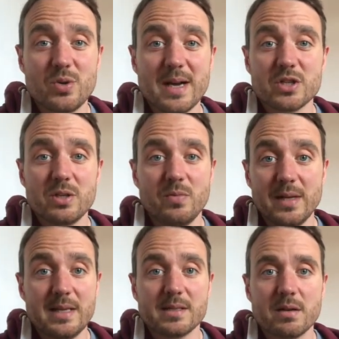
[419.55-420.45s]
You actually
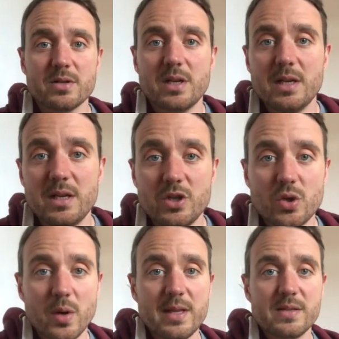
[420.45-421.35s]
really start to
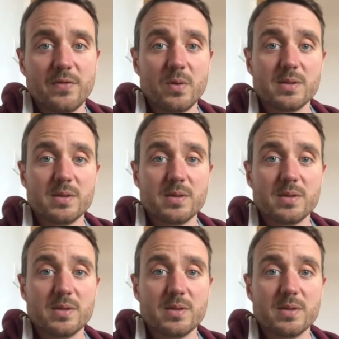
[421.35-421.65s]
enjoy these foods